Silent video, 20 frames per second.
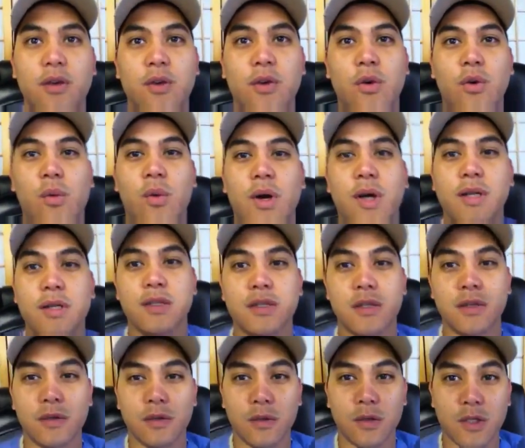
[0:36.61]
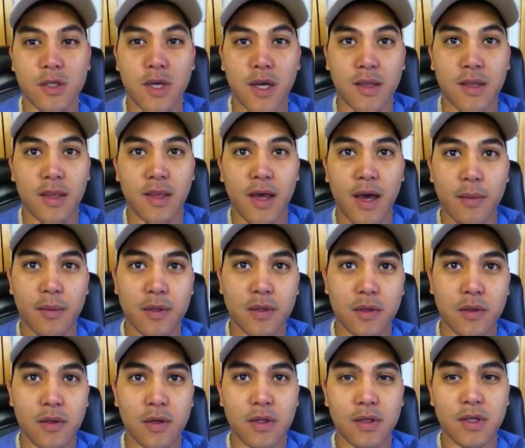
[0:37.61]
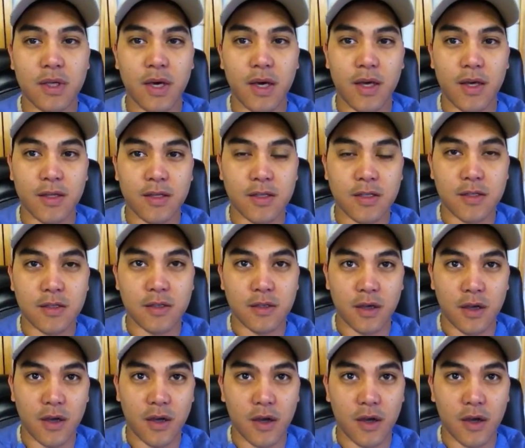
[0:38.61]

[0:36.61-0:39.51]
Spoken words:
you want to check the laboratory test,